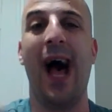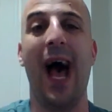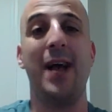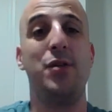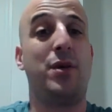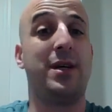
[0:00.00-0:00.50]

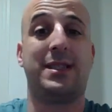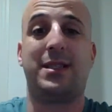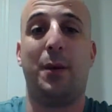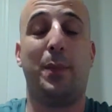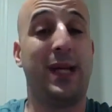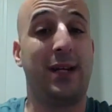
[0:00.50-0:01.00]
and you could
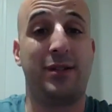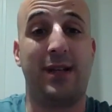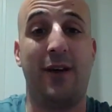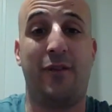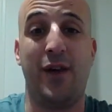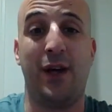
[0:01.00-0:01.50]
still potentially
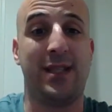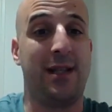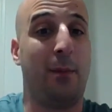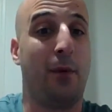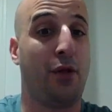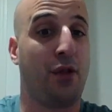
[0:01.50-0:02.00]
get Fields at
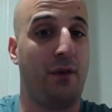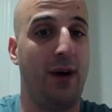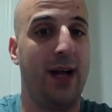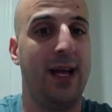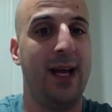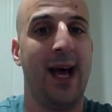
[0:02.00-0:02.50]
number
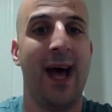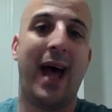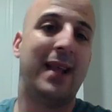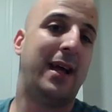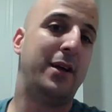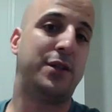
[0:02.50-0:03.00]
3,
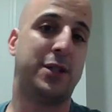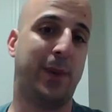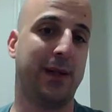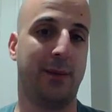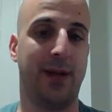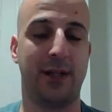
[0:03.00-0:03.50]
and now you just
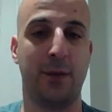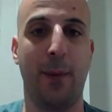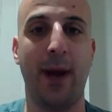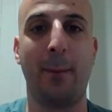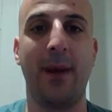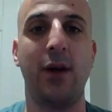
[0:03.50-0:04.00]
picked up an extra
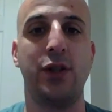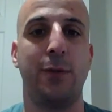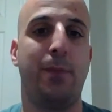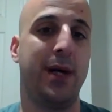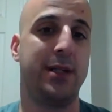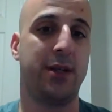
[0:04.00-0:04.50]
pick because you
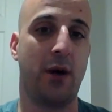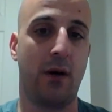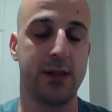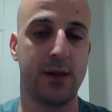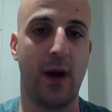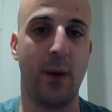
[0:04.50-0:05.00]
played your
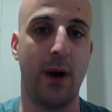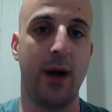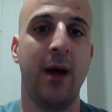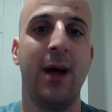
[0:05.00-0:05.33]
cards the right way.